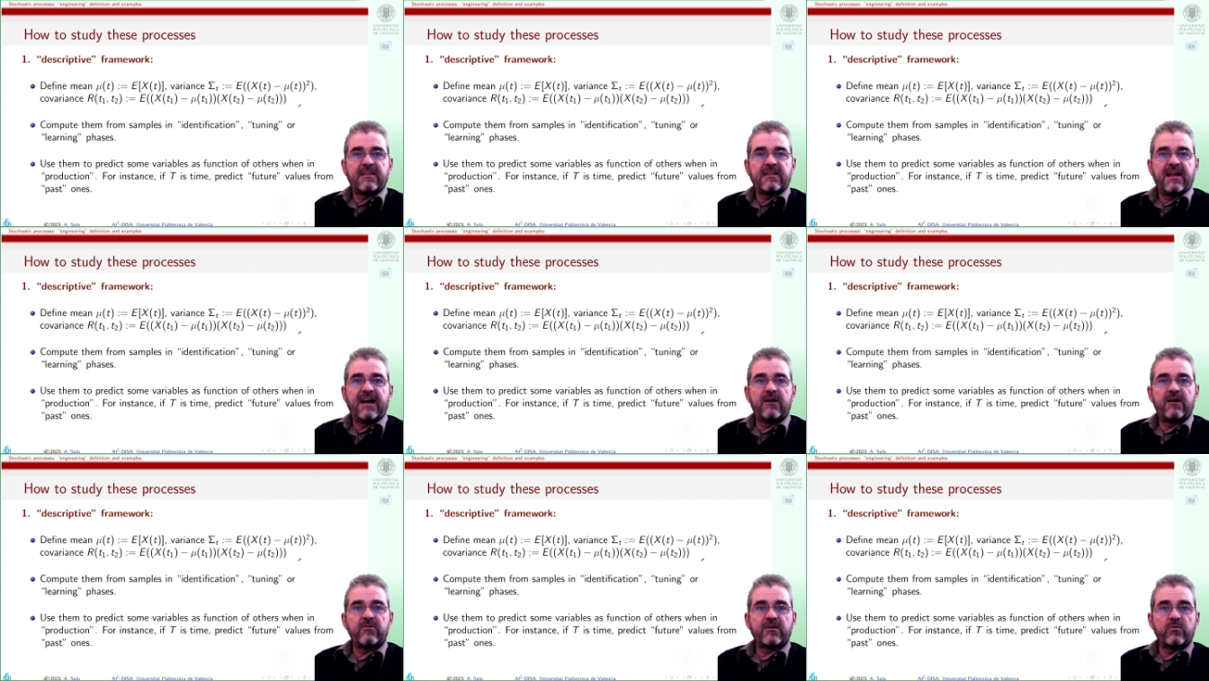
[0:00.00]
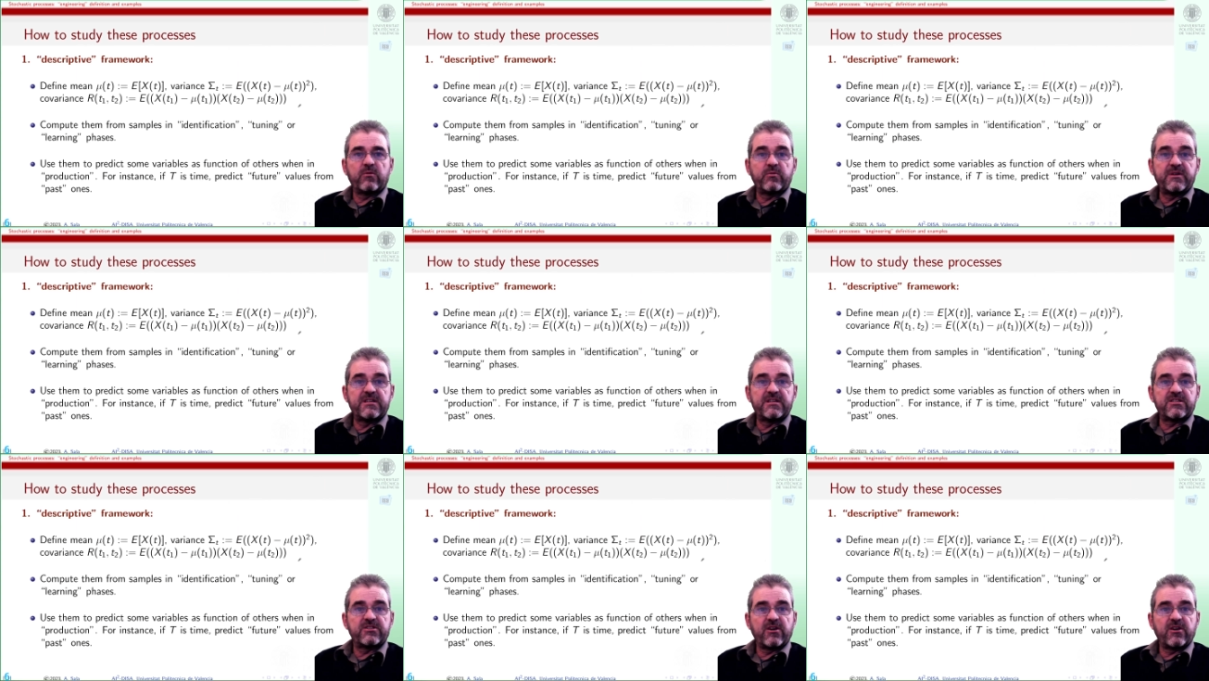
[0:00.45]
How can
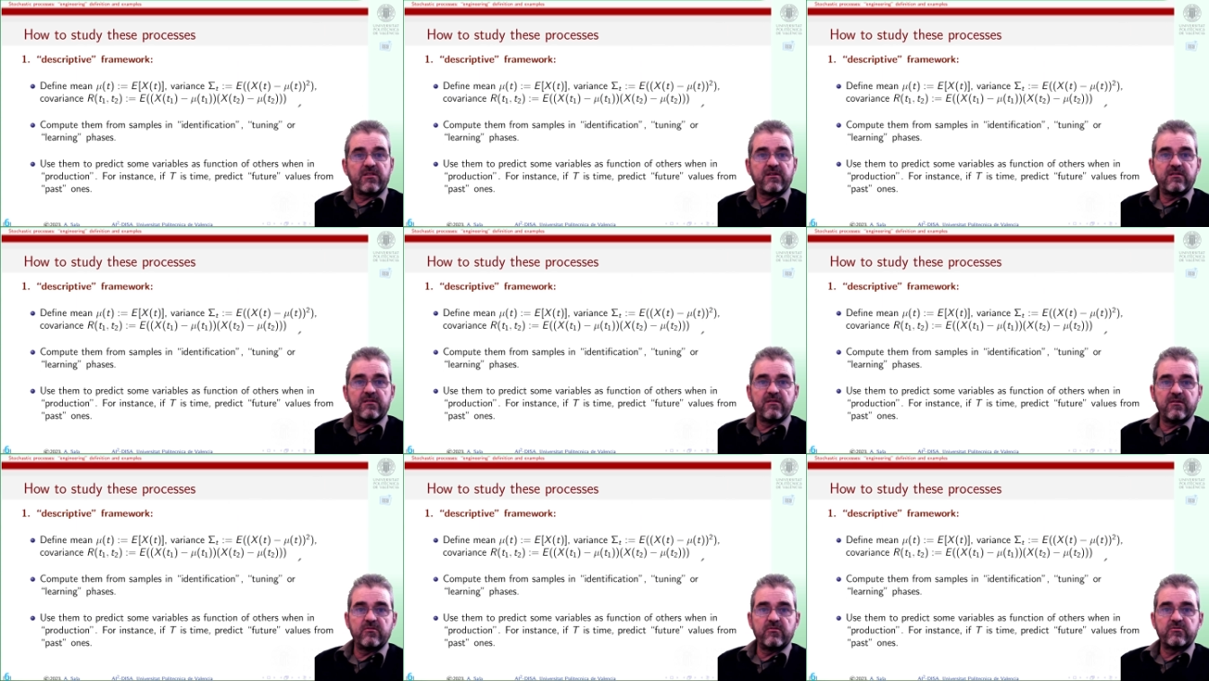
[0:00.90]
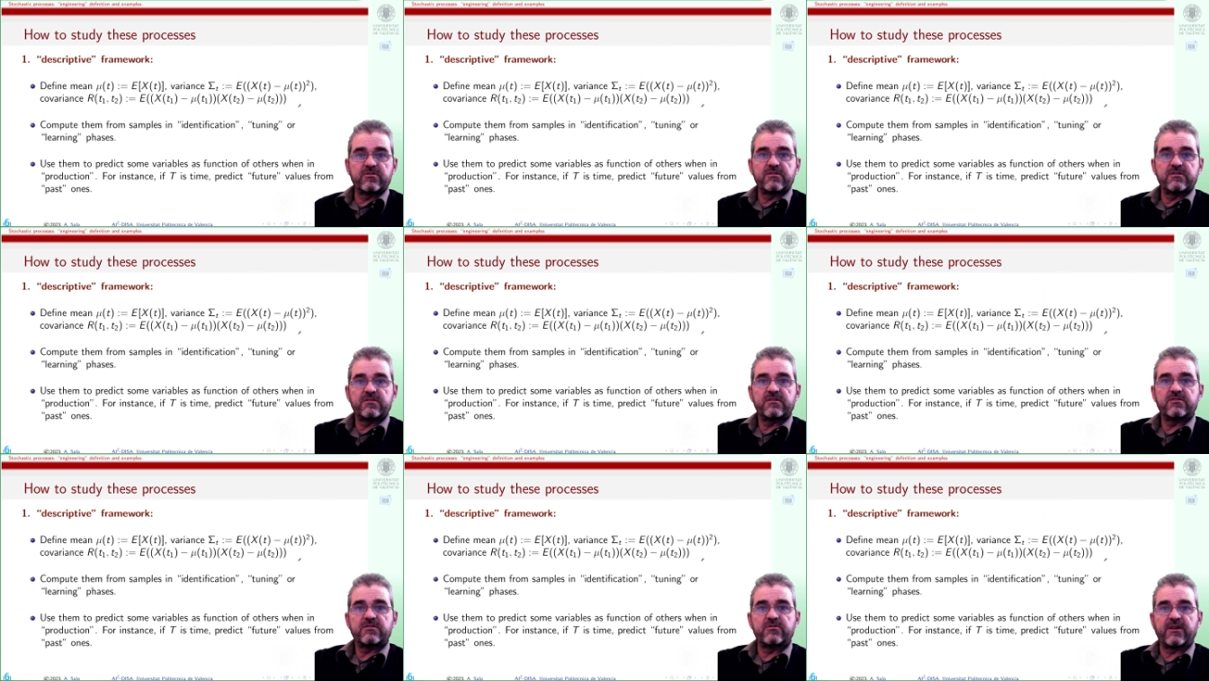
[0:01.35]
we study
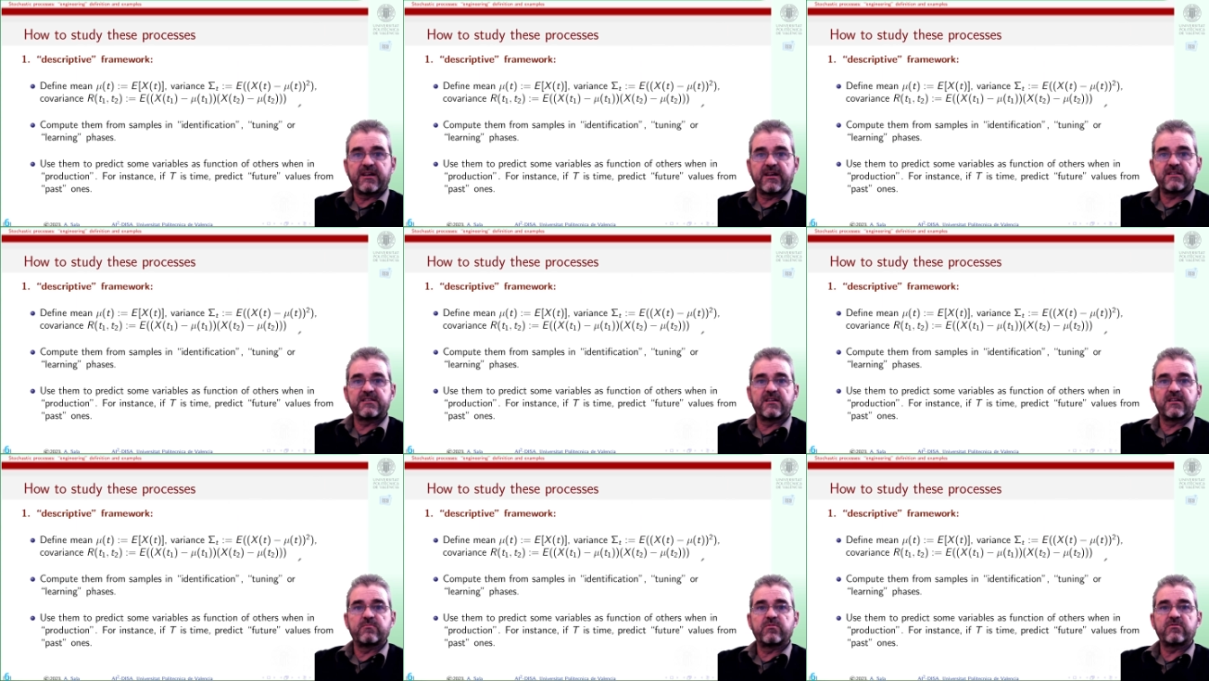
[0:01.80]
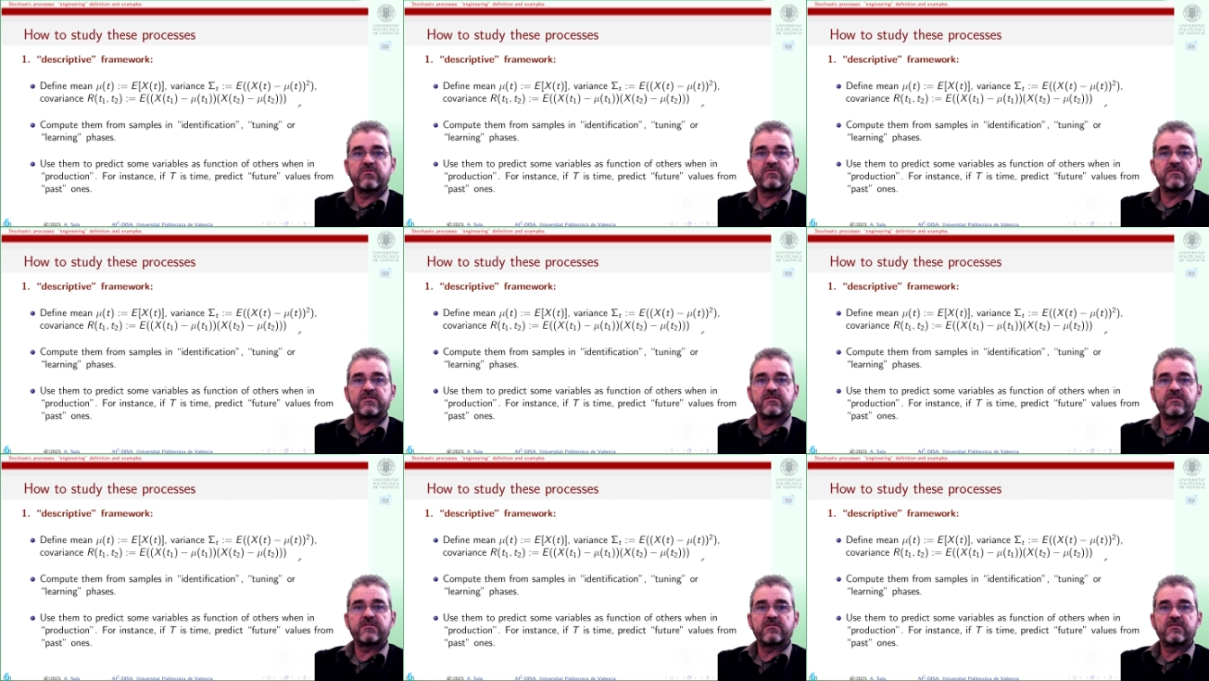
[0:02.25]
those stochastic
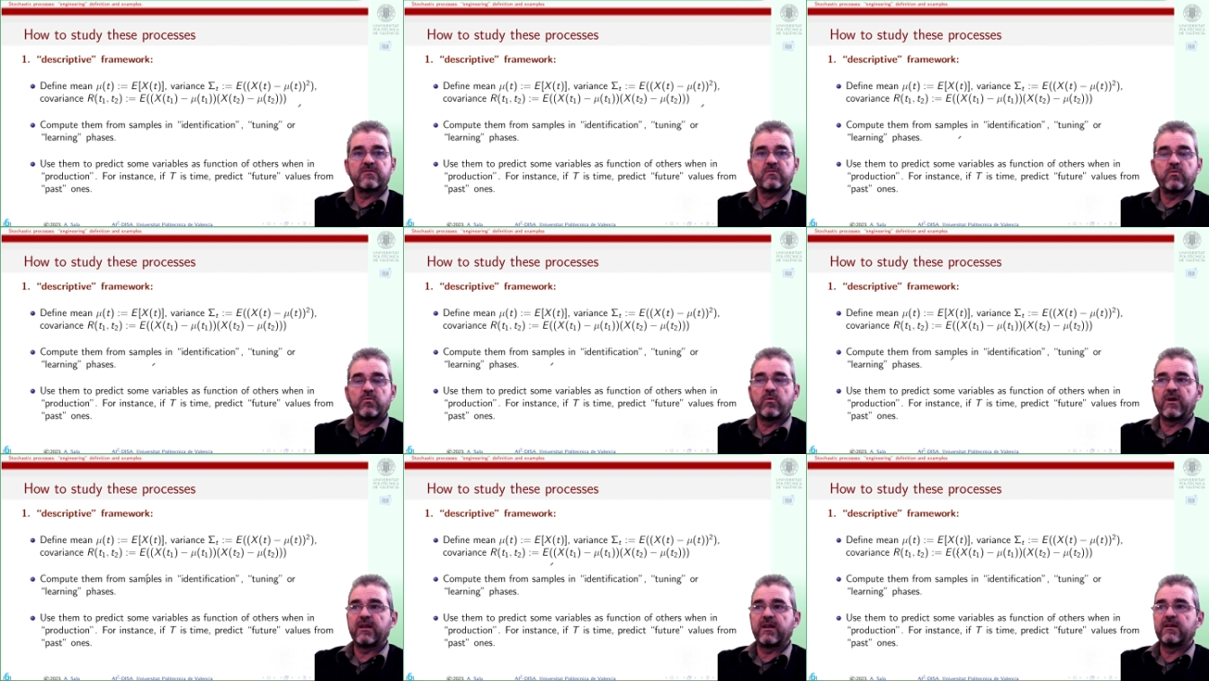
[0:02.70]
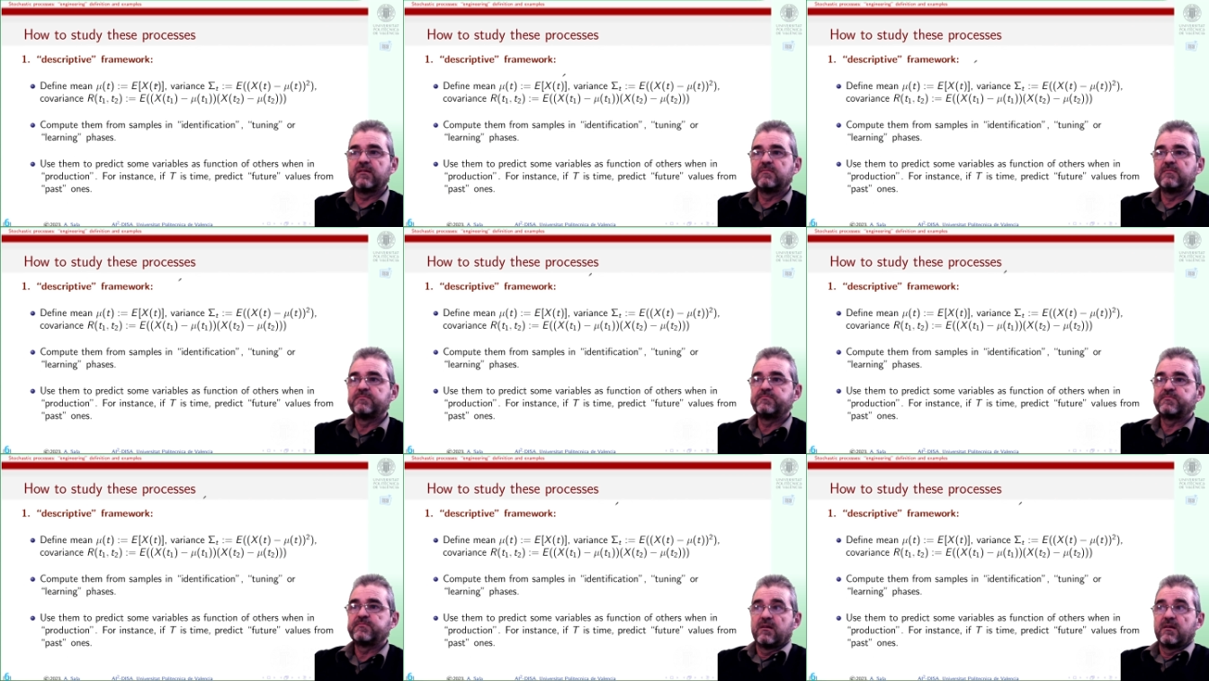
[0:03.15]
processes? Well,
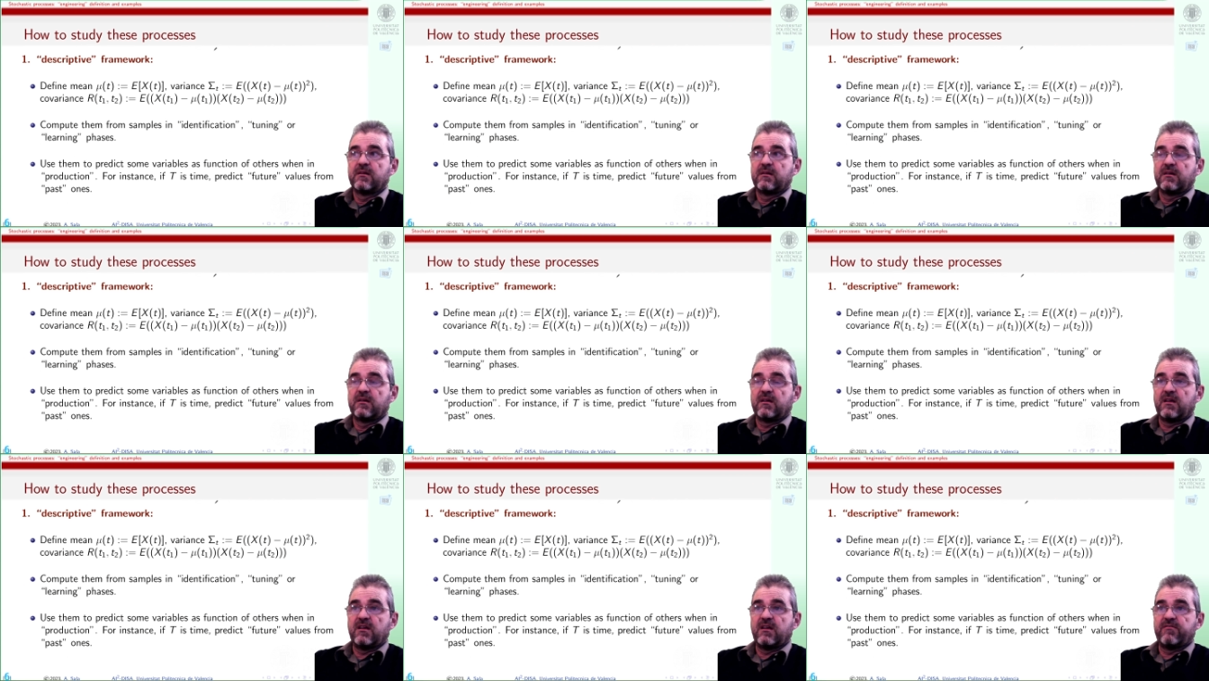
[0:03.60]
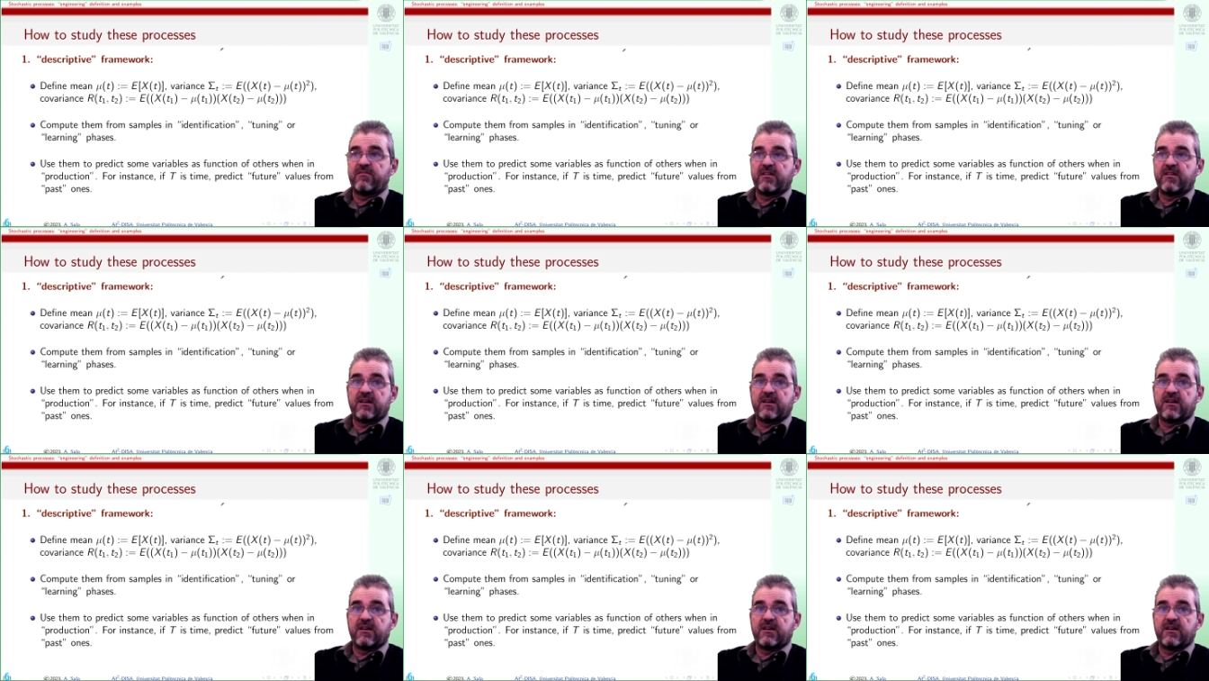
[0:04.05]
if